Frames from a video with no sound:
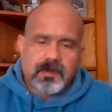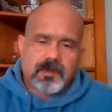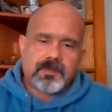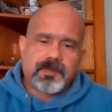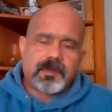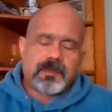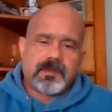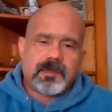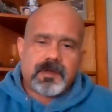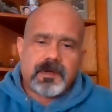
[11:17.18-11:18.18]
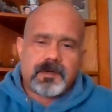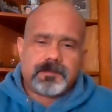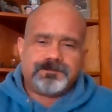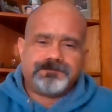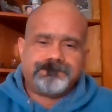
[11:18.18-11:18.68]
know,
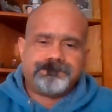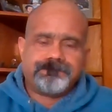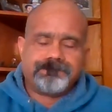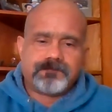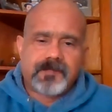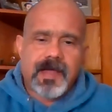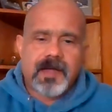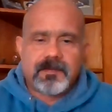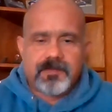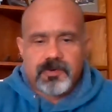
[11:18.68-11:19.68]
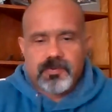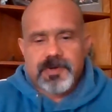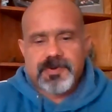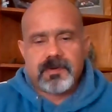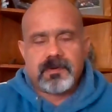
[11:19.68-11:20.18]
the act of
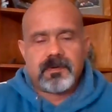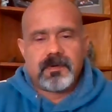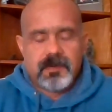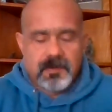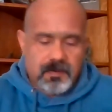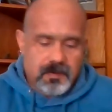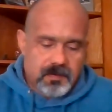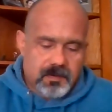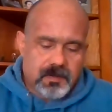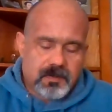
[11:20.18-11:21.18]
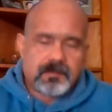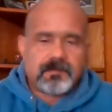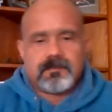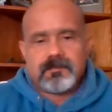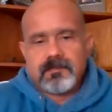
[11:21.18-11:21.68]
contrition that
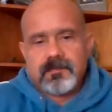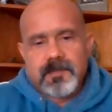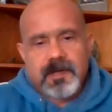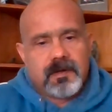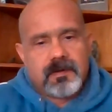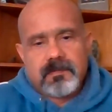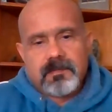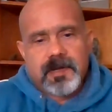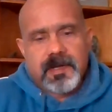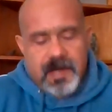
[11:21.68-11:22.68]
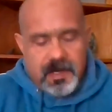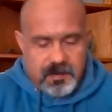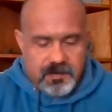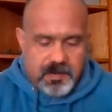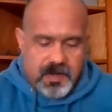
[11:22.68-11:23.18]
many
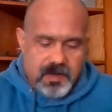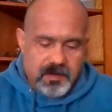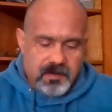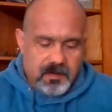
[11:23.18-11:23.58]
Catholics say,